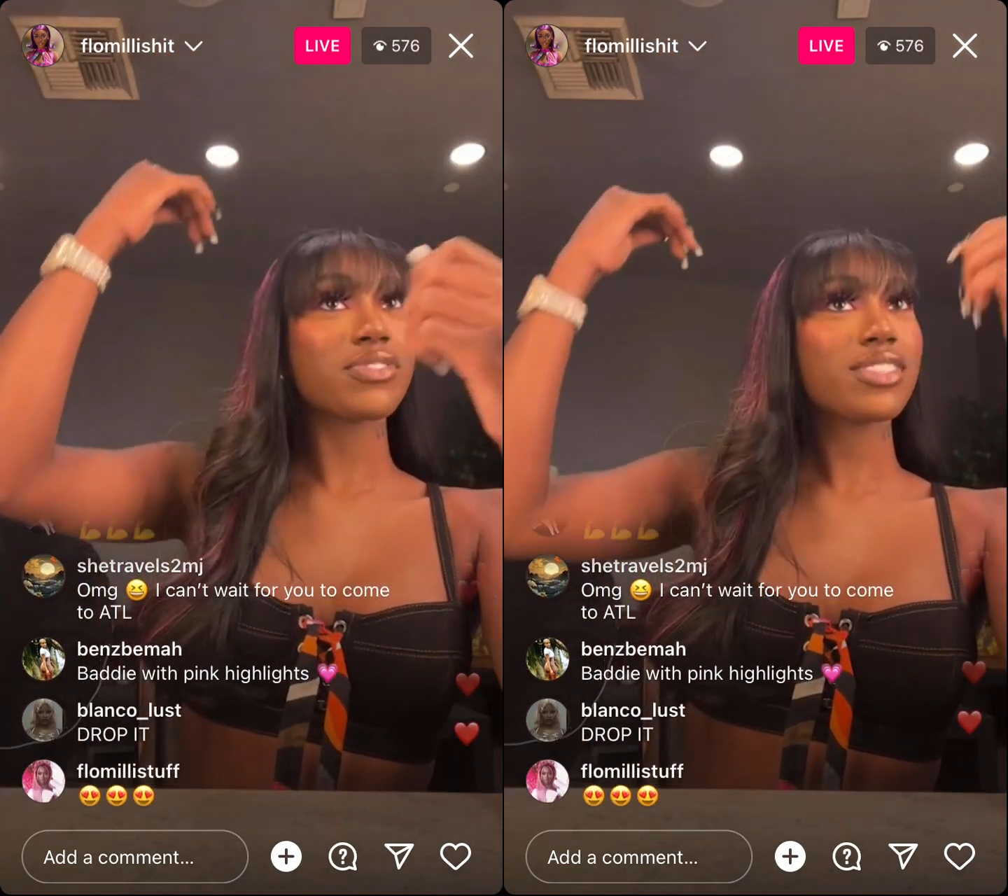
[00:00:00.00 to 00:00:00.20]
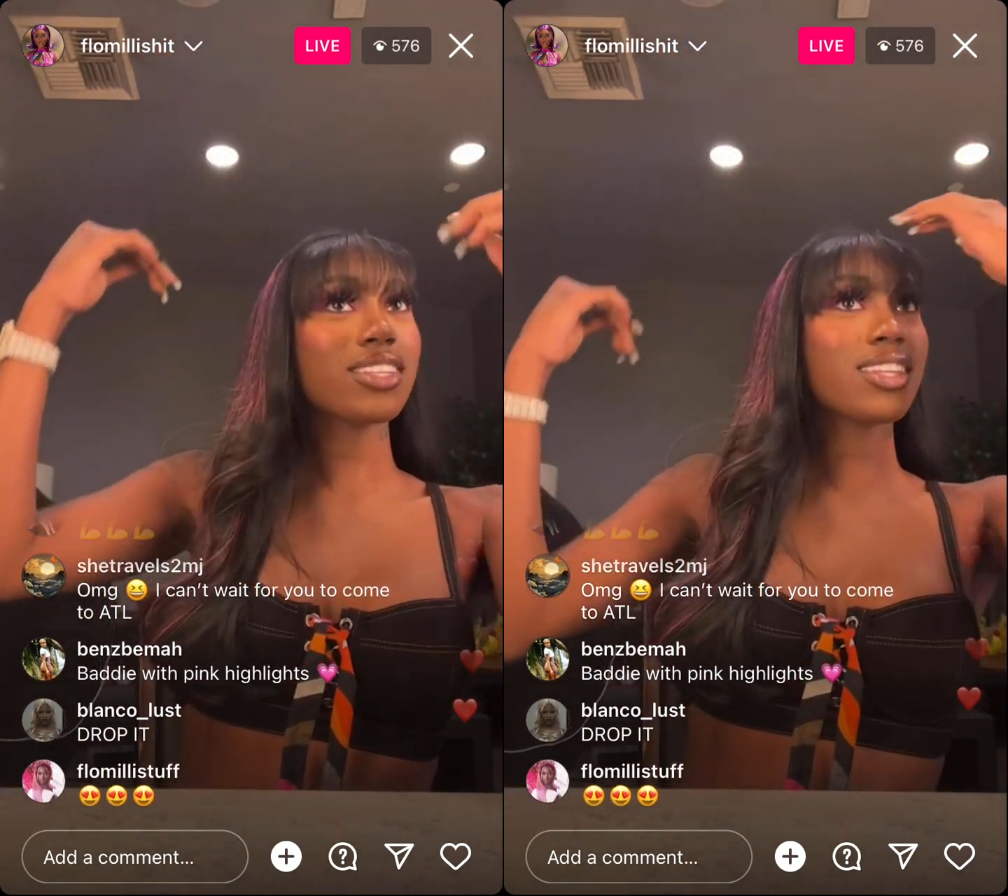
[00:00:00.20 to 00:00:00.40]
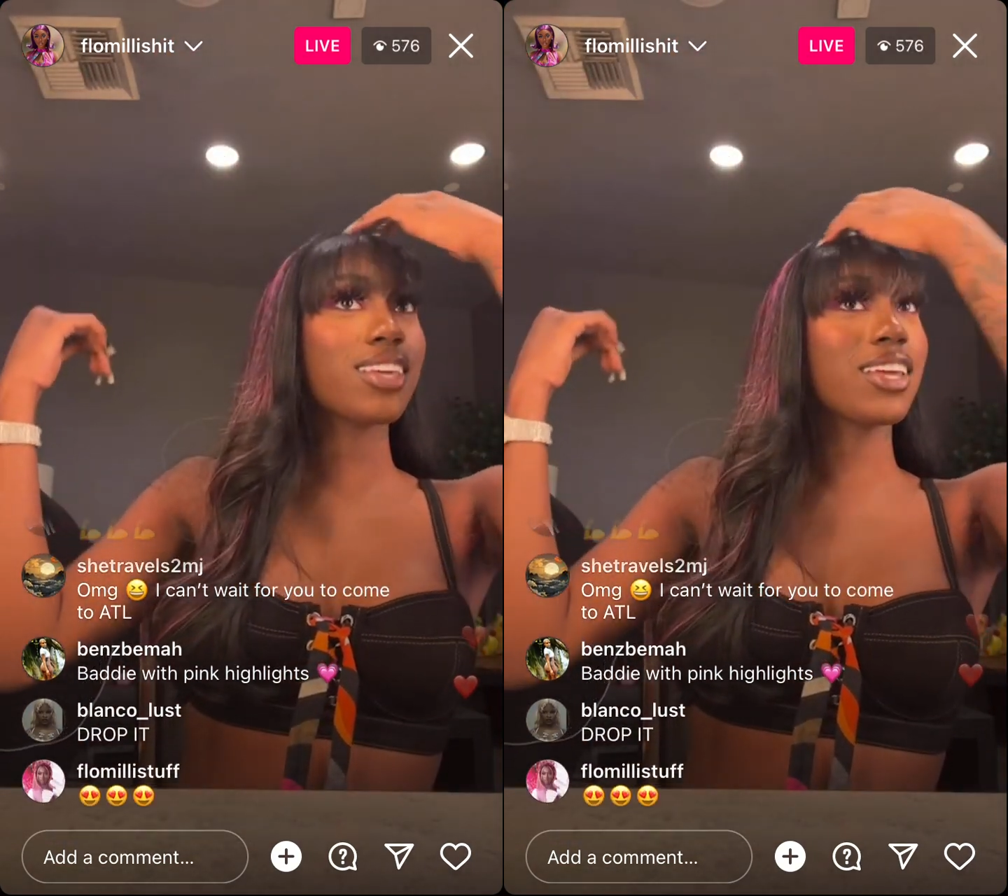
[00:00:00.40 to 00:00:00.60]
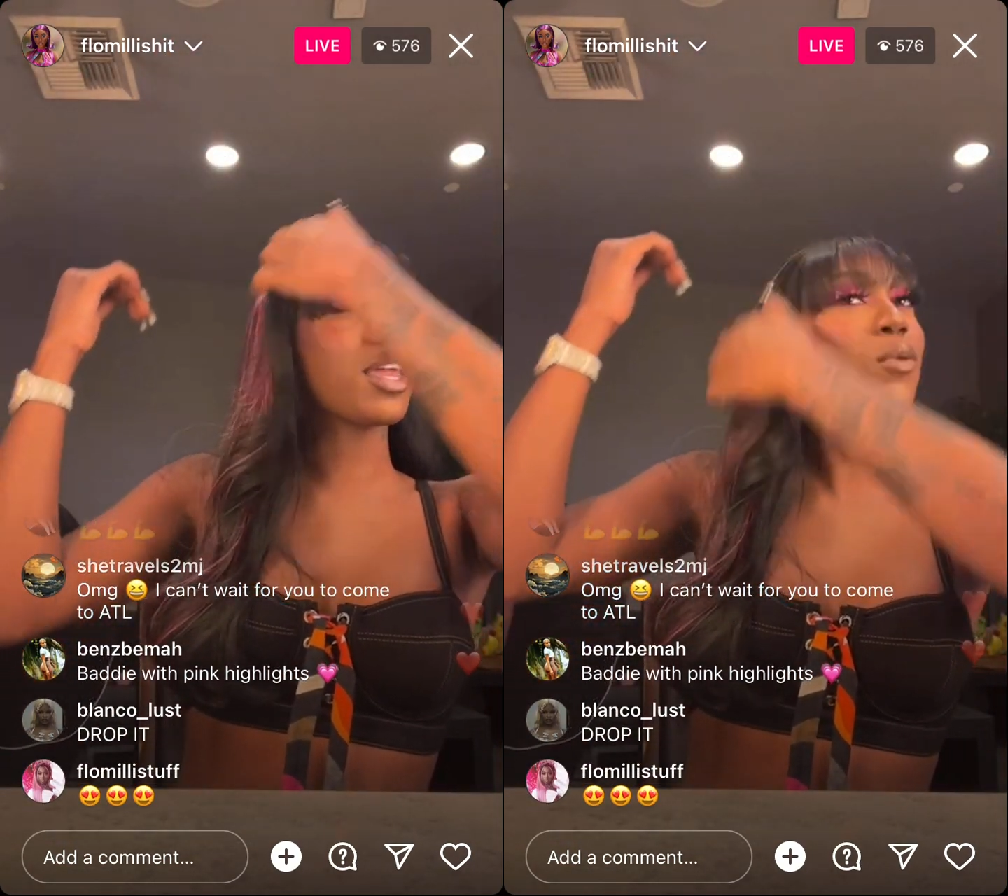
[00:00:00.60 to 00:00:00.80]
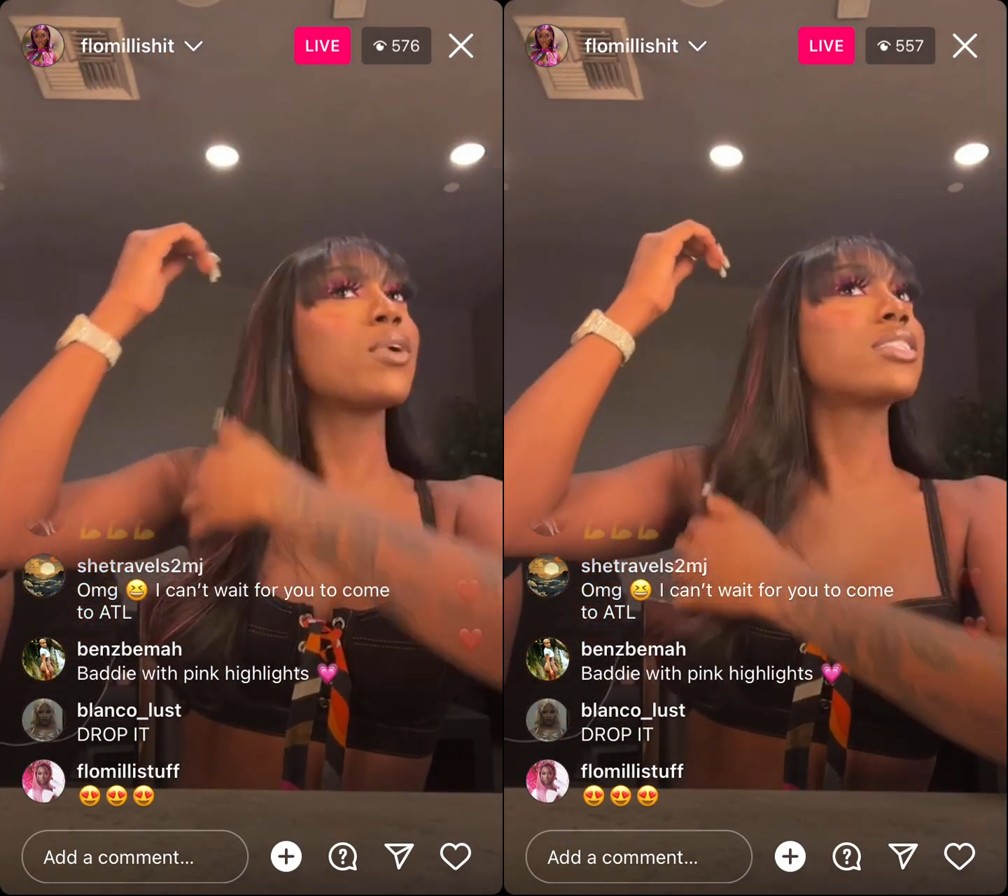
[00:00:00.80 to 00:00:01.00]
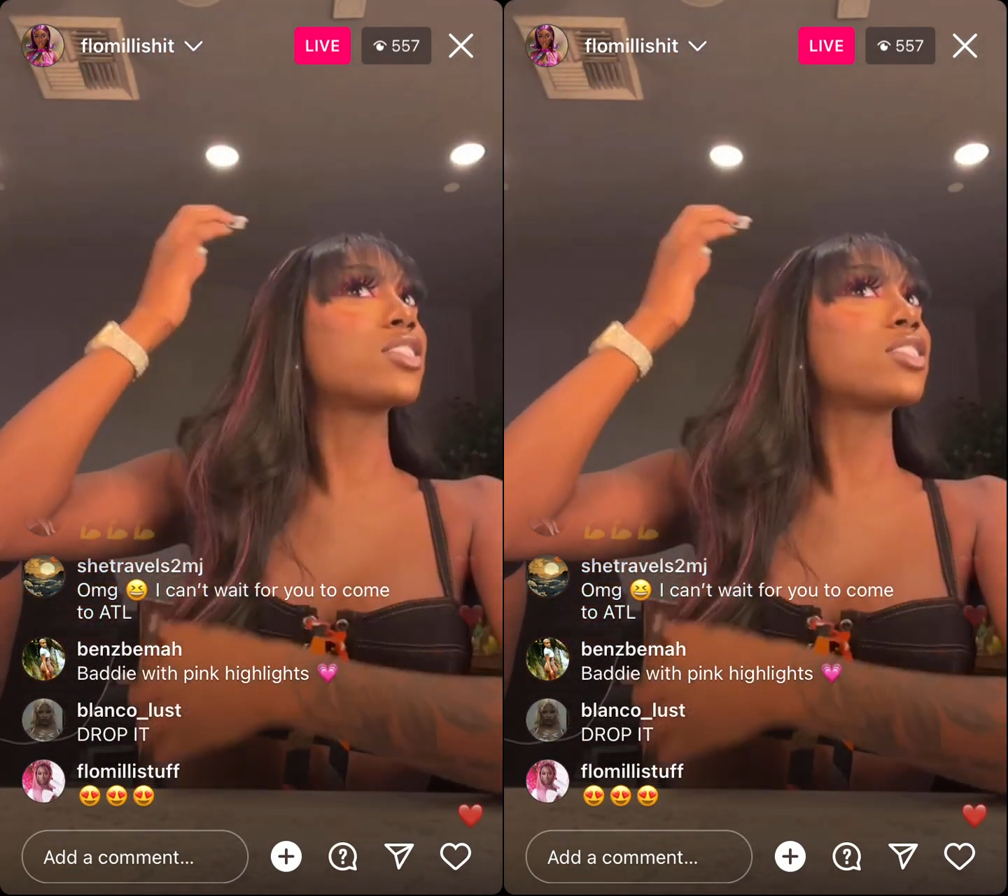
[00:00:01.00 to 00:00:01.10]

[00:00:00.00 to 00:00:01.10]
I ain't gonna let nobody